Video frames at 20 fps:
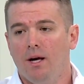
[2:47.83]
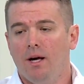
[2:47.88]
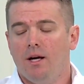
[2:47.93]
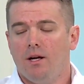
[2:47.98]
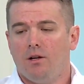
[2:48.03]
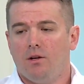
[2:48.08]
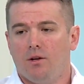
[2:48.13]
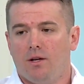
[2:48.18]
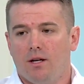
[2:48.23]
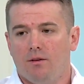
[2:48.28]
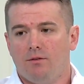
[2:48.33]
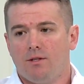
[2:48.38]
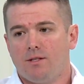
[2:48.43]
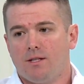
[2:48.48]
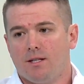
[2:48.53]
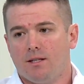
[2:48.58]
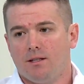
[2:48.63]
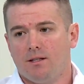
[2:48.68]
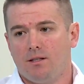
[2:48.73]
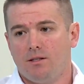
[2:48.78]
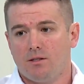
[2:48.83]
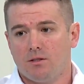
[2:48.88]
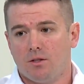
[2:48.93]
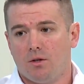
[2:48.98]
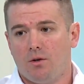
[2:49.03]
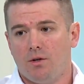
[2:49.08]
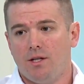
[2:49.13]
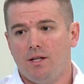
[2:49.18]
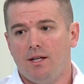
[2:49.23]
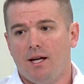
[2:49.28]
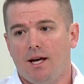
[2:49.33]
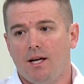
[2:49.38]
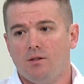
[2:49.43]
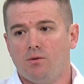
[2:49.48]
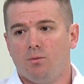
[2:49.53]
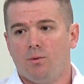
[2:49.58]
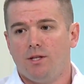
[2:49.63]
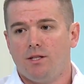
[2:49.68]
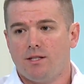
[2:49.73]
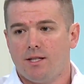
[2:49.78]
you give us at least 30 days,
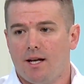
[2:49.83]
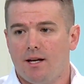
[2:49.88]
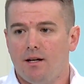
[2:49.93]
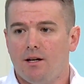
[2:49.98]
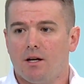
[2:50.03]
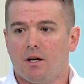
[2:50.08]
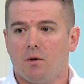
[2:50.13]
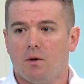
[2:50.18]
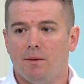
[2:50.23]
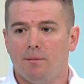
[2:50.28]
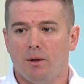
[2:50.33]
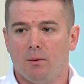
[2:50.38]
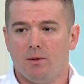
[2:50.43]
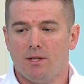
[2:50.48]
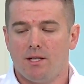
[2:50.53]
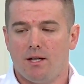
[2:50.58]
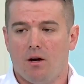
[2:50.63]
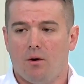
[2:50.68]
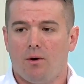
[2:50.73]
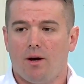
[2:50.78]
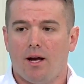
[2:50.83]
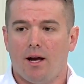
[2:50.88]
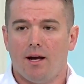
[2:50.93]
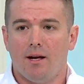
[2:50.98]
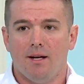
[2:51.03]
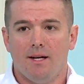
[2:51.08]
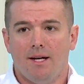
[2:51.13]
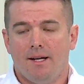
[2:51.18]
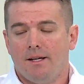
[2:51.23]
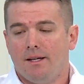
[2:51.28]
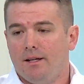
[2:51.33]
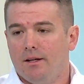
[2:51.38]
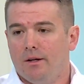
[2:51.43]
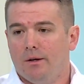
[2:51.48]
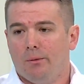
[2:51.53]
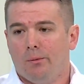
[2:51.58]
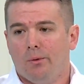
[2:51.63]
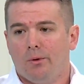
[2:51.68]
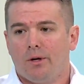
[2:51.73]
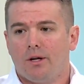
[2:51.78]
we set an agreement, we say, okay, you
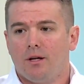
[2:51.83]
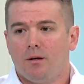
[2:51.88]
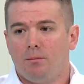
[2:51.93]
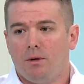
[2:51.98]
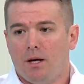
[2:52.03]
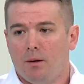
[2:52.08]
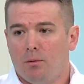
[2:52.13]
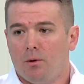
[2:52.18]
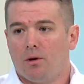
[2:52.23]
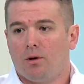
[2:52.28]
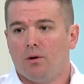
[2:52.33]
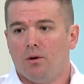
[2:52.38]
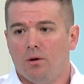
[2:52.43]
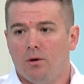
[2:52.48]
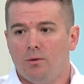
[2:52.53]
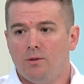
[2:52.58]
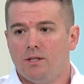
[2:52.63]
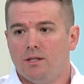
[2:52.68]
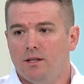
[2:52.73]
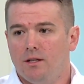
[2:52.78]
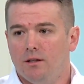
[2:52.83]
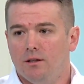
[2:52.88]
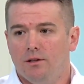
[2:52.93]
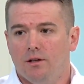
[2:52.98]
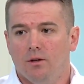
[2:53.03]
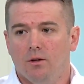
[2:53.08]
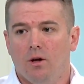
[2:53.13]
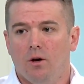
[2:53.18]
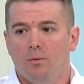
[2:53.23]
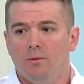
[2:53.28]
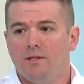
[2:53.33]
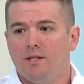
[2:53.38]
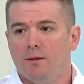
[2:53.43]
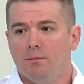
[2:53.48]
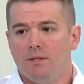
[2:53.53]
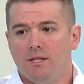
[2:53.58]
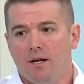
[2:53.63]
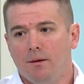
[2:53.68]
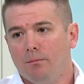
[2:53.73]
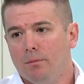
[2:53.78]
know, we're going to be able to close the, the loan mm-hmm.
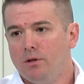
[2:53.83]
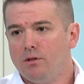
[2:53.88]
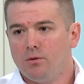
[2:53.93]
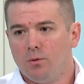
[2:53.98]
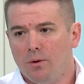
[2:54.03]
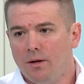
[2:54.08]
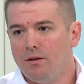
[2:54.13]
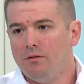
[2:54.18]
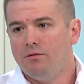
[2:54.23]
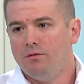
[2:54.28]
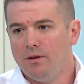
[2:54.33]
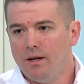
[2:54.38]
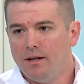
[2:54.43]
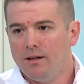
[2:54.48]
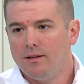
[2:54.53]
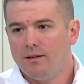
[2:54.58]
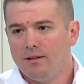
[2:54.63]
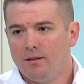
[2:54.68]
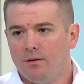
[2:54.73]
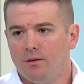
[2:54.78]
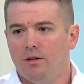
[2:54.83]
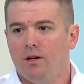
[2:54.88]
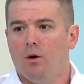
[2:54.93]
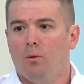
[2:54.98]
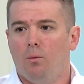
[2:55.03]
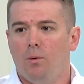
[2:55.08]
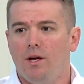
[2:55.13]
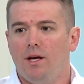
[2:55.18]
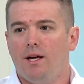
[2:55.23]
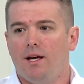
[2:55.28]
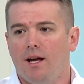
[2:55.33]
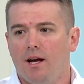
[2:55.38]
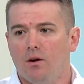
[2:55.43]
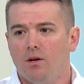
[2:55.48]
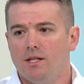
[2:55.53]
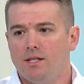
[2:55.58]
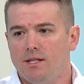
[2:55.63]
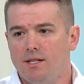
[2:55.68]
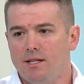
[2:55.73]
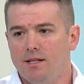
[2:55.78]
September 25th. You know, we
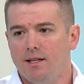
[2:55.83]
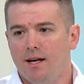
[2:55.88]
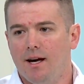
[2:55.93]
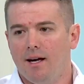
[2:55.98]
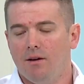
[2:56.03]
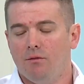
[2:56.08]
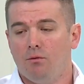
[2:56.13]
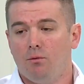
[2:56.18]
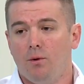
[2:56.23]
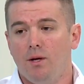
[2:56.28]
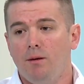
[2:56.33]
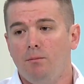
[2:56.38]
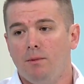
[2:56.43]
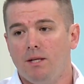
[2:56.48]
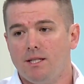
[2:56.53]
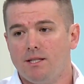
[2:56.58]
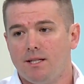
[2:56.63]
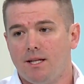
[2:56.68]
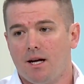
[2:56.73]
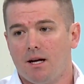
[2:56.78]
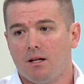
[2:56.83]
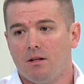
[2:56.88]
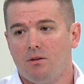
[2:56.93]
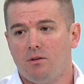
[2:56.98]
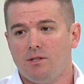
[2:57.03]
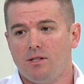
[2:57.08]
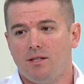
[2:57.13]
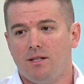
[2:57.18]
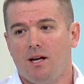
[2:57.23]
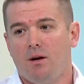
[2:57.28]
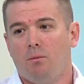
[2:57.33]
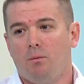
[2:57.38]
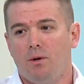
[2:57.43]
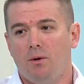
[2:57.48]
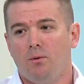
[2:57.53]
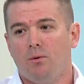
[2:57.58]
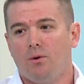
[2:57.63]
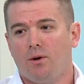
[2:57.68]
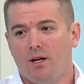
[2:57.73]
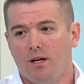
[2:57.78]
guarantee that. If we miss that closing date,
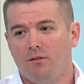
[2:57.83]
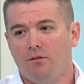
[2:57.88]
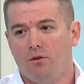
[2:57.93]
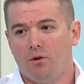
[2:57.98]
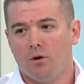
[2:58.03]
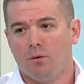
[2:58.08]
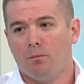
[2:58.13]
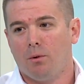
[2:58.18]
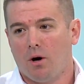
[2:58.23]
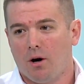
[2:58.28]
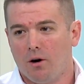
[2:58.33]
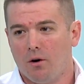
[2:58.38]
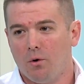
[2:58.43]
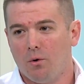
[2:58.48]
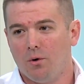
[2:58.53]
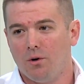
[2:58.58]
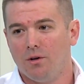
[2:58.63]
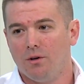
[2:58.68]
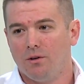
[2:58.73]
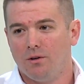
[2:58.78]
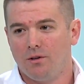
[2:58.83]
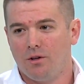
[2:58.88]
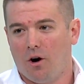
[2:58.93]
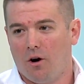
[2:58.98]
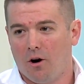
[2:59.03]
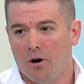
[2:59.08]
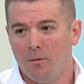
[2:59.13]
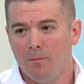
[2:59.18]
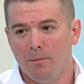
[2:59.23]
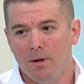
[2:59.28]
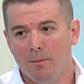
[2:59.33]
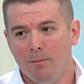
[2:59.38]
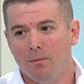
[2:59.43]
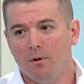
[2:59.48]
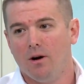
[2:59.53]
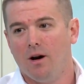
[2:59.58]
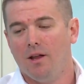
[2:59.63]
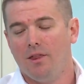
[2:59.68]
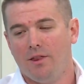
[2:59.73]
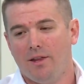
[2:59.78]
we will give your borrower our
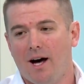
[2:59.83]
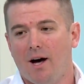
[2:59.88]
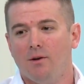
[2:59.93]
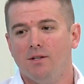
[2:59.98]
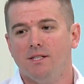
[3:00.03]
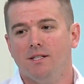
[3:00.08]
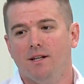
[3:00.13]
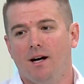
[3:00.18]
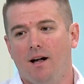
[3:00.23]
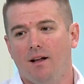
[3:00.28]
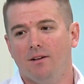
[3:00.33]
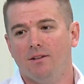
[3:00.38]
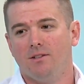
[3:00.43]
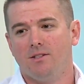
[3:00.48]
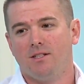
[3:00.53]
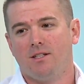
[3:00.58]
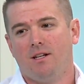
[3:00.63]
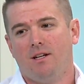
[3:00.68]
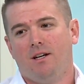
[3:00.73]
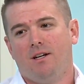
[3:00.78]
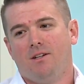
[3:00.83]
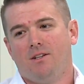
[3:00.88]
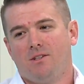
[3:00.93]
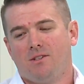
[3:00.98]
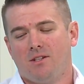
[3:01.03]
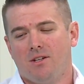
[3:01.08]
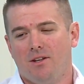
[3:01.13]
member $1,000. Wow. So